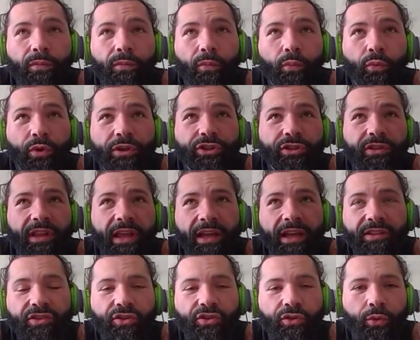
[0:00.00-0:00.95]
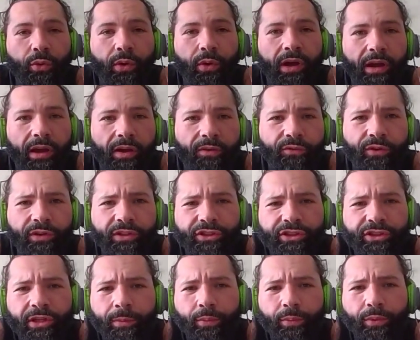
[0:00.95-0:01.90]
which led to a
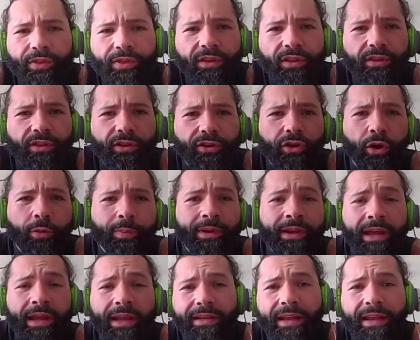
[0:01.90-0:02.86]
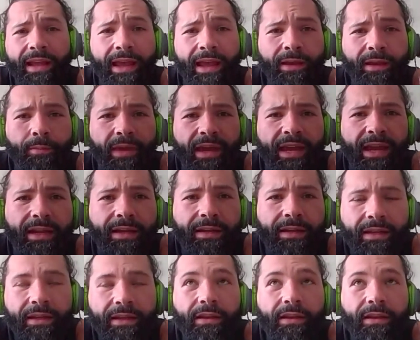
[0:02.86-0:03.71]
friendship with the Copenhagen Hangman.